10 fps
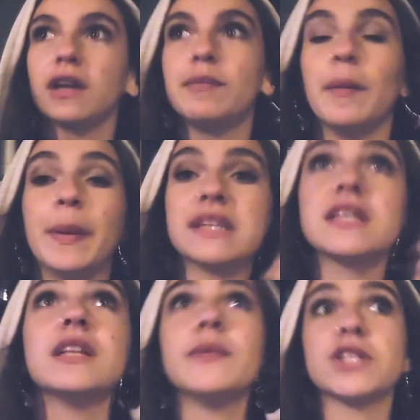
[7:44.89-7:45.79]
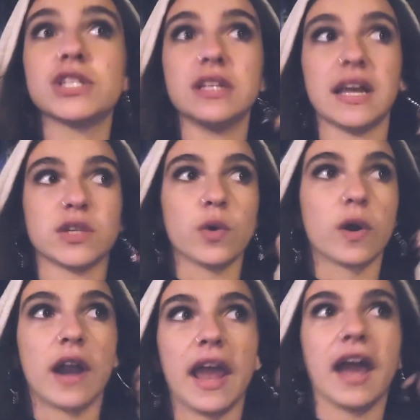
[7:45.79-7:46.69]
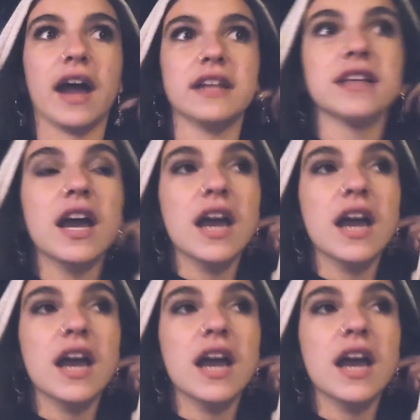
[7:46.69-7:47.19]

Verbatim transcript: but basically we just did that tour and